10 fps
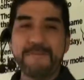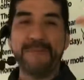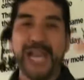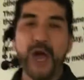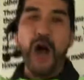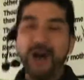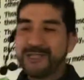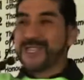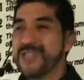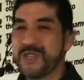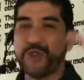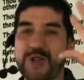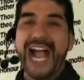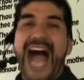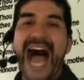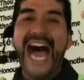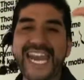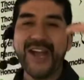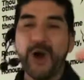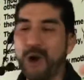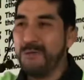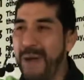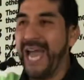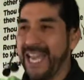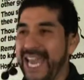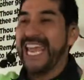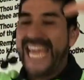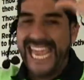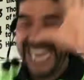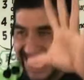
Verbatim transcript: belongs to God Almighty. He